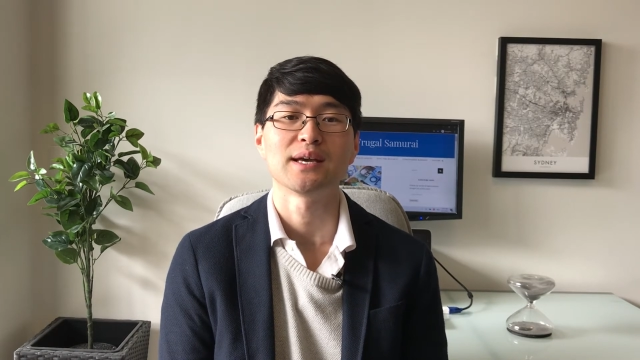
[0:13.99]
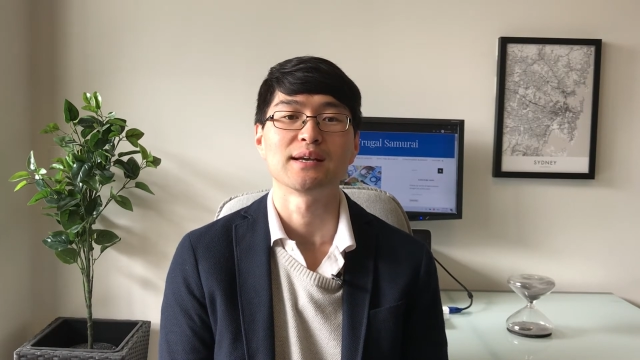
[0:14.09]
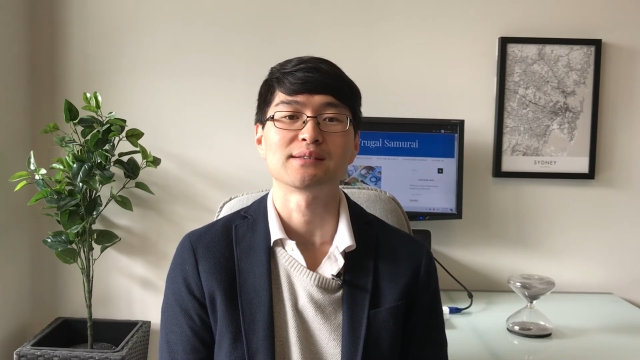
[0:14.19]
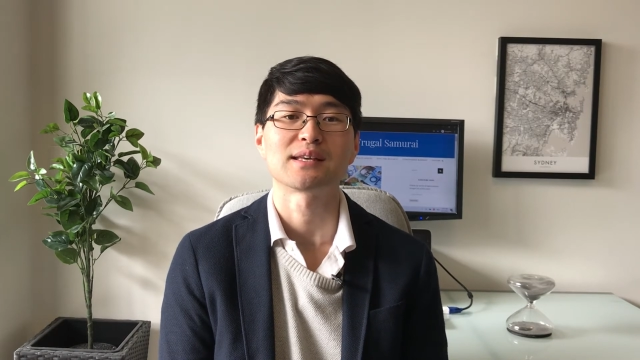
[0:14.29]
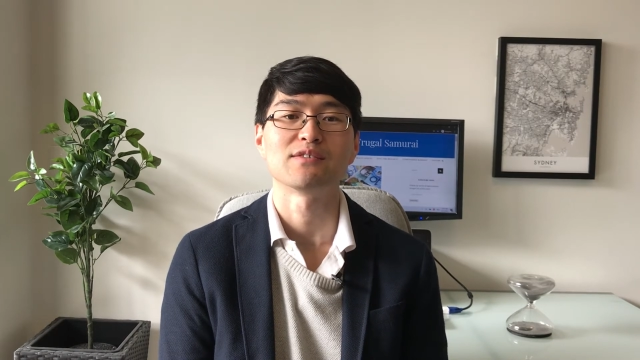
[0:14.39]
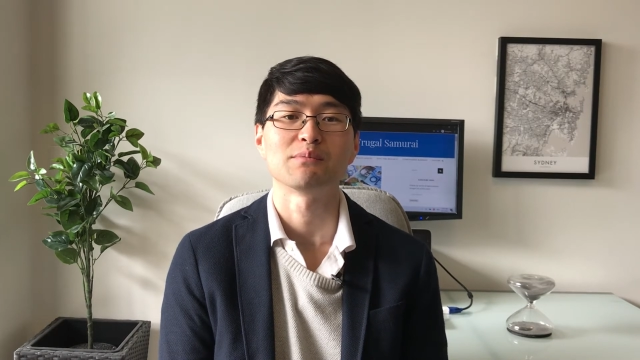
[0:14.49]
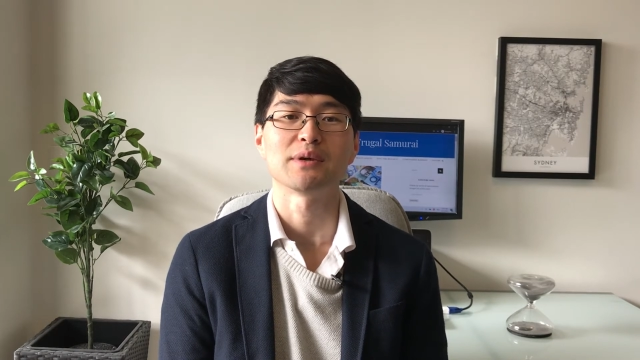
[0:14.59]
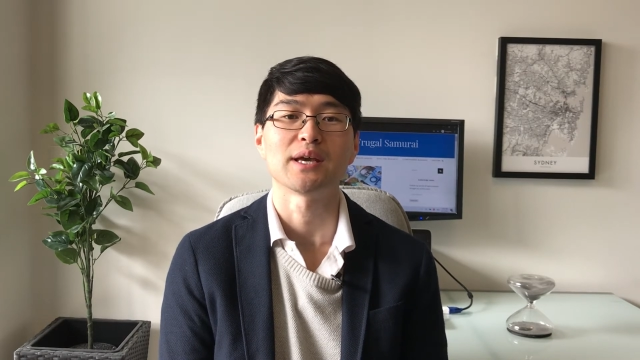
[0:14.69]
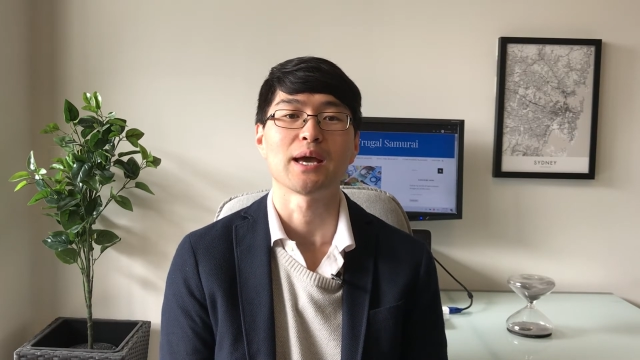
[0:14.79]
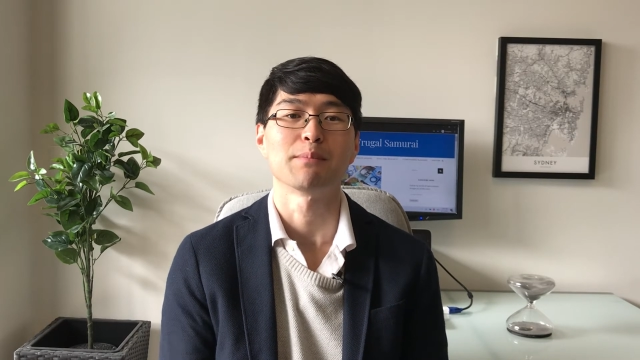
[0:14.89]
it's given
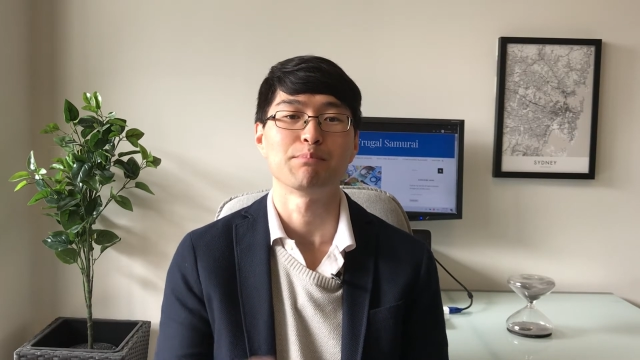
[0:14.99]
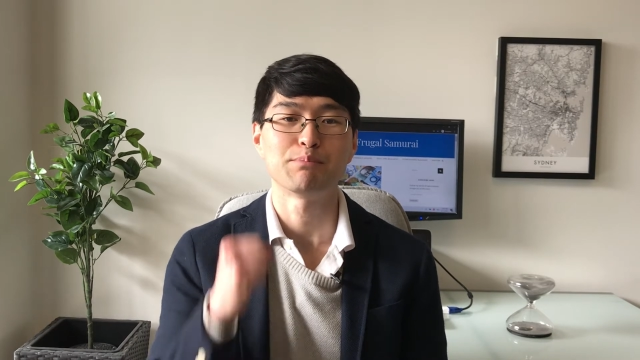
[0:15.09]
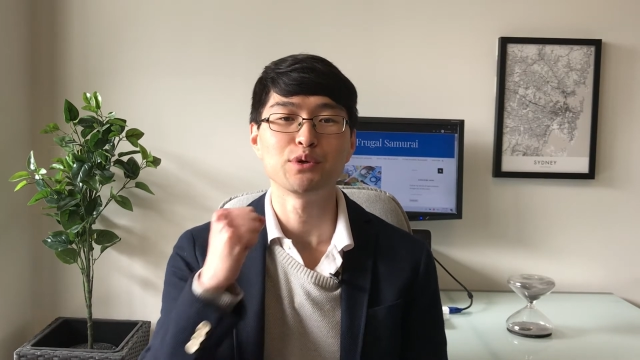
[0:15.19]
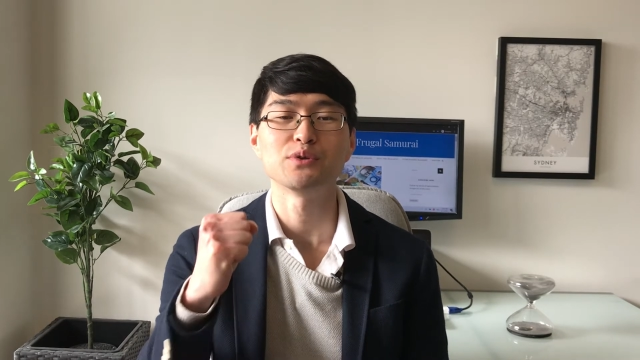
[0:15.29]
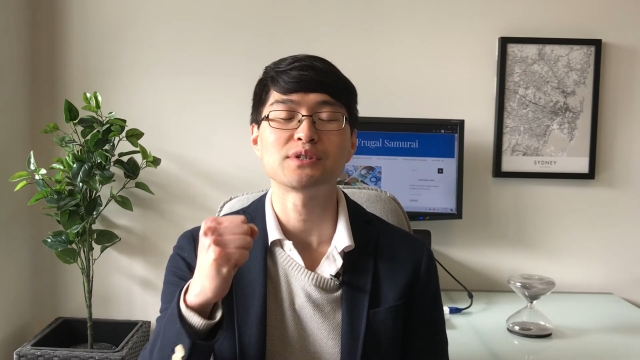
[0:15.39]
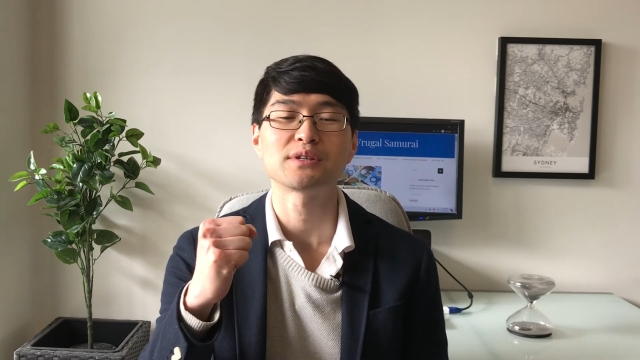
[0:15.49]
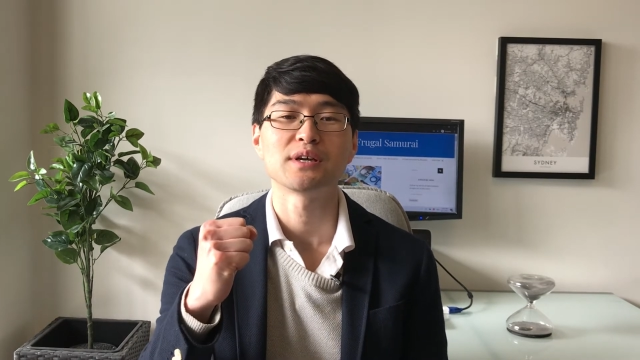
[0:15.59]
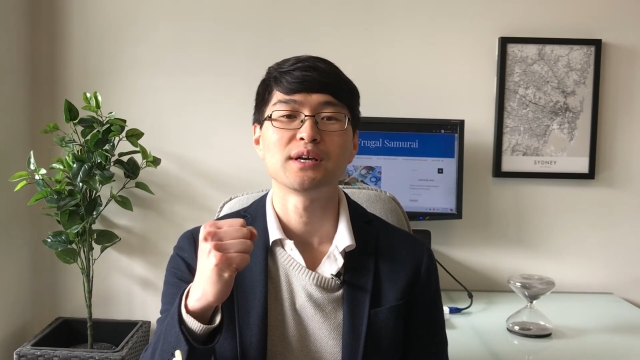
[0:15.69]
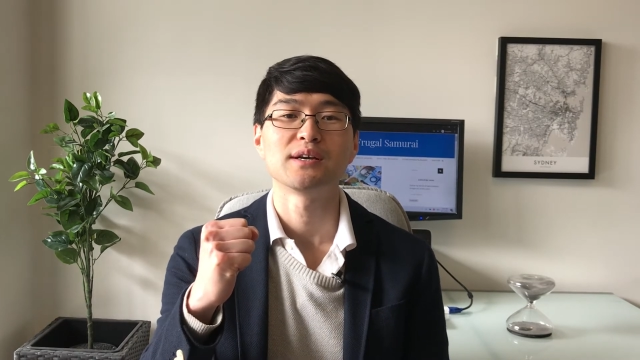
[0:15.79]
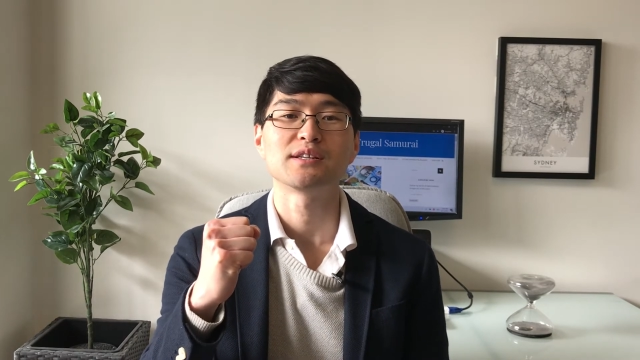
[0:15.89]
me a boost
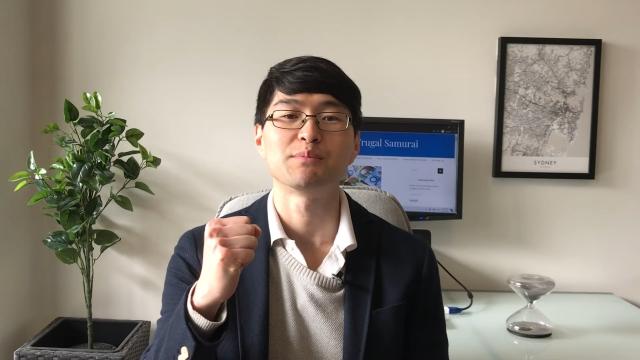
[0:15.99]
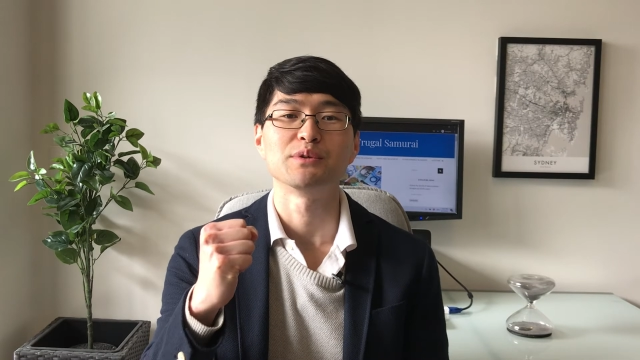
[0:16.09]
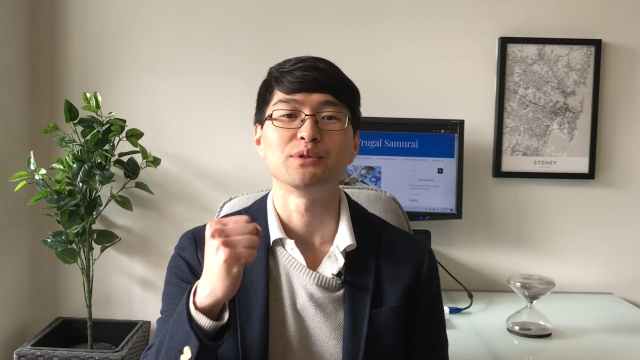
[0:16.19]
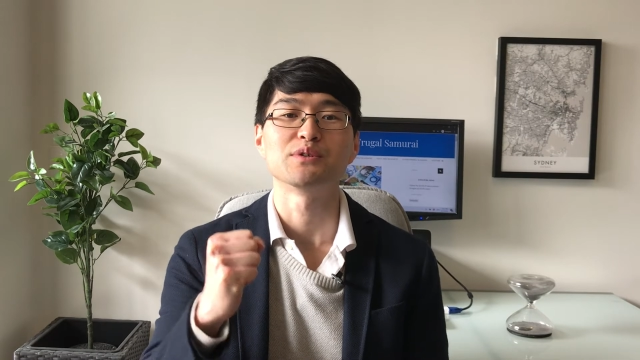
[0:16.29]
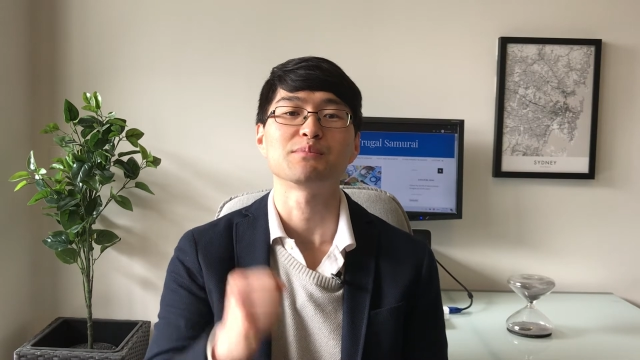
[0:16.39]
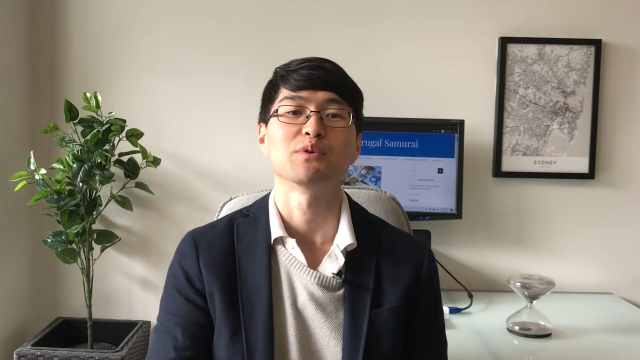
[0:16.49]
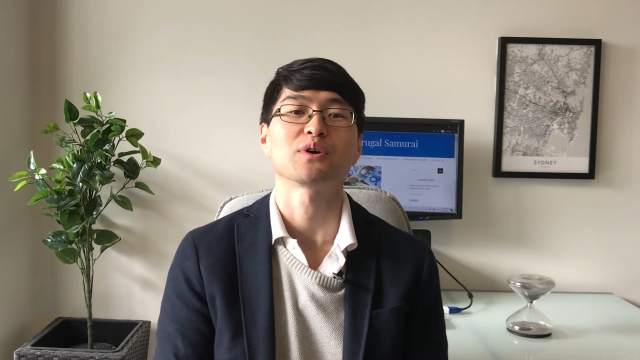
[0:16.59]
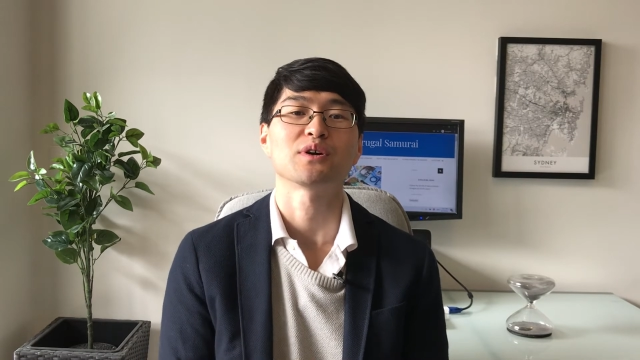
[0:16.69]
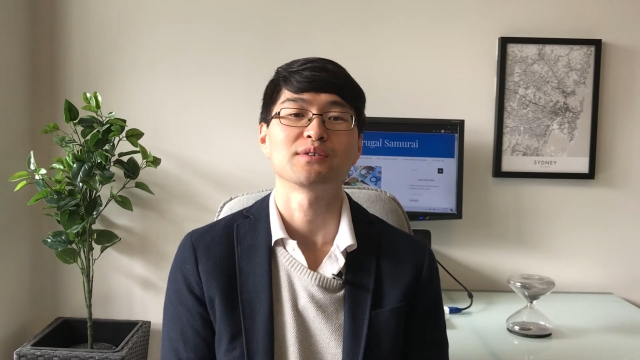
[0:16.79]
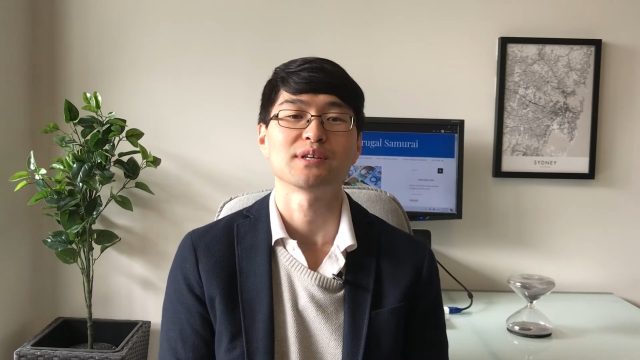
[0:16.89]
to produce more
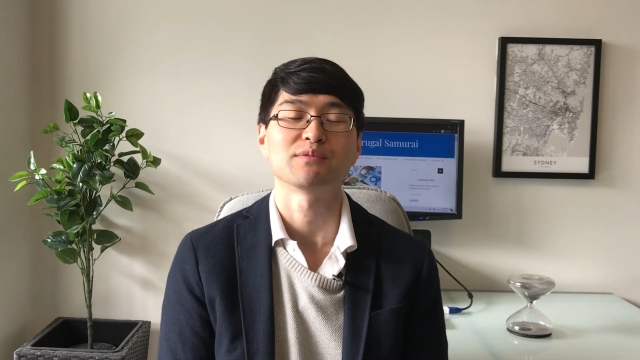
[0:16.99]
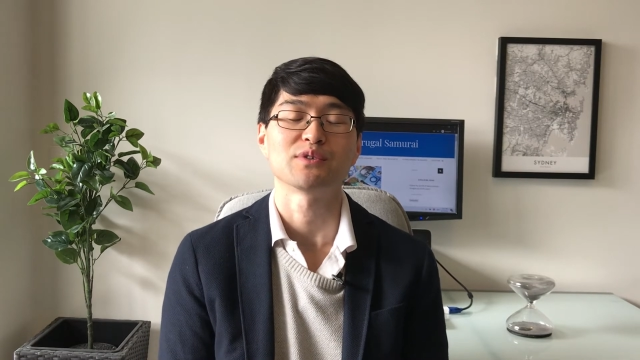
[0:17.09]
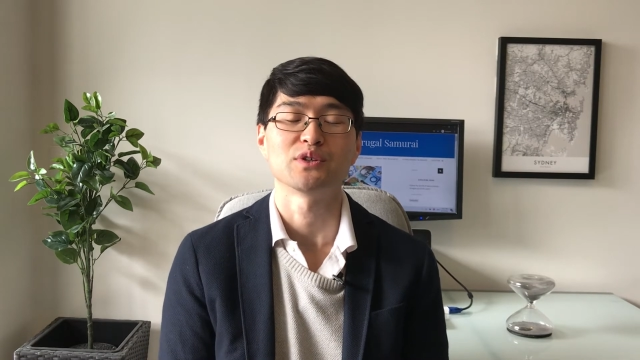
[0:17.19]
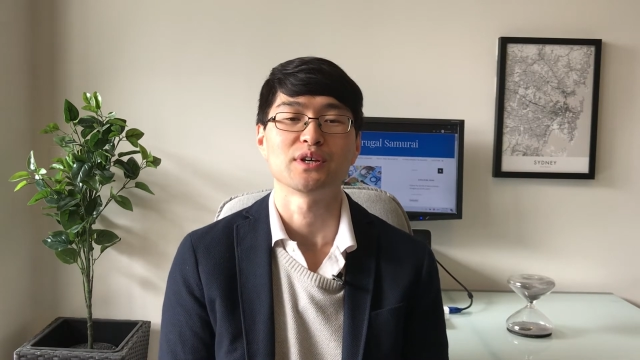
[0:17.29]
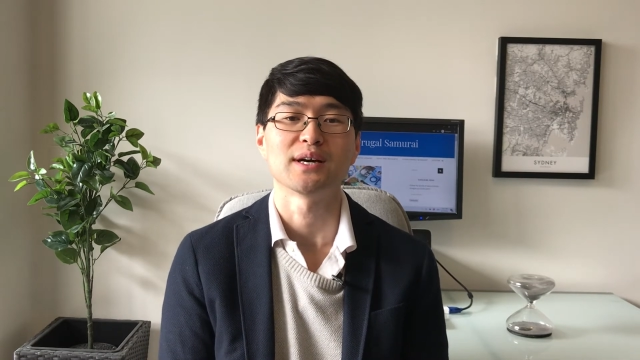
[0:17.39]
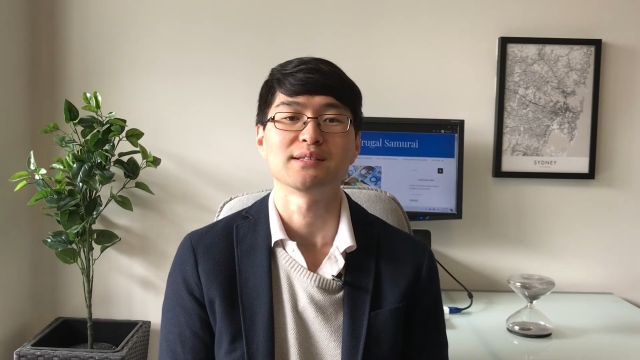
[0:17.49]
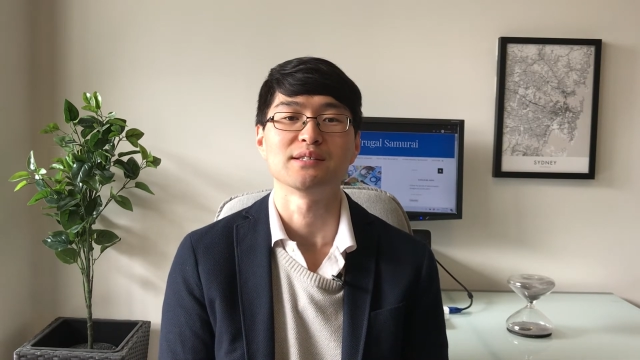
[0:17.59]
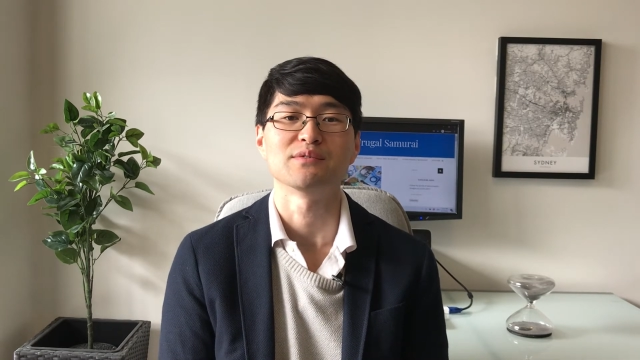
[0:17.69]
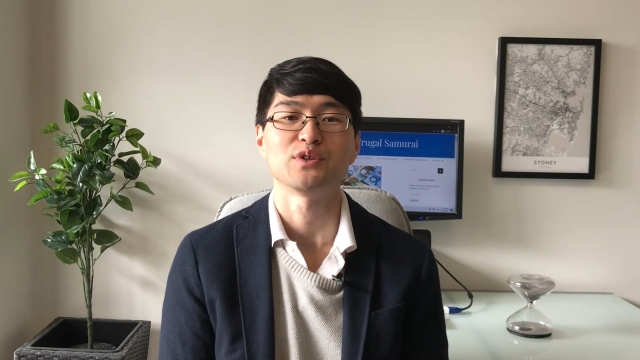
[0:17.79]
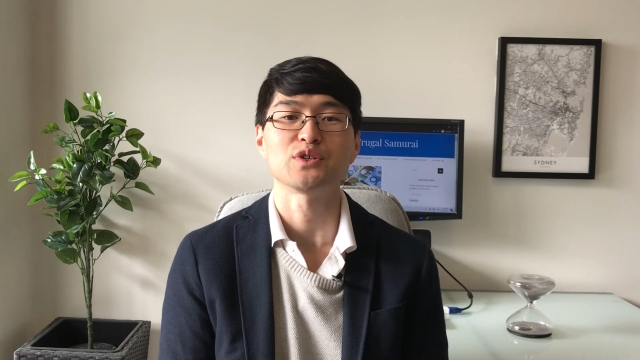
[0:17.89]
content for you guys in
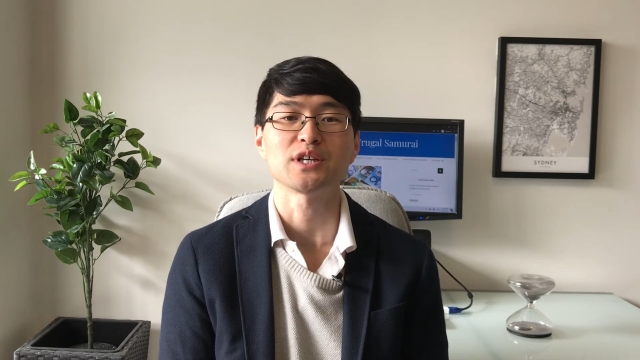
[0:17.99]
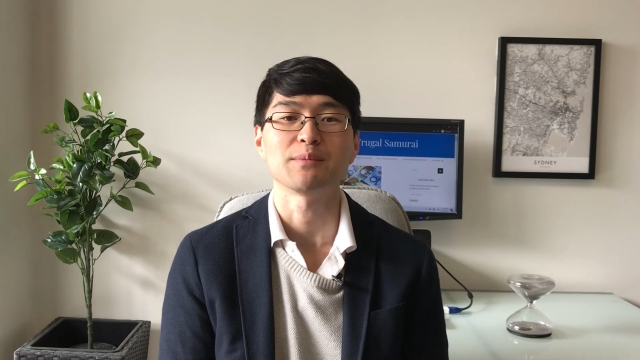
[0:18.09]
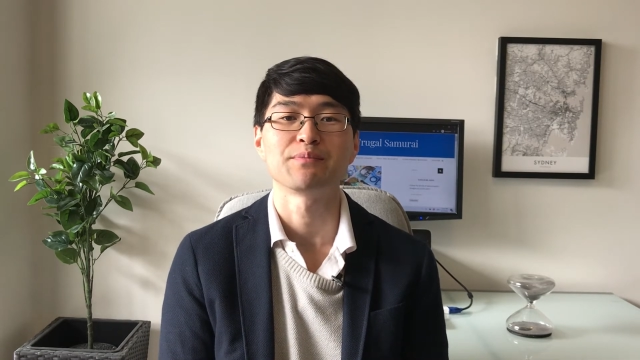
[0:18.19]
the future.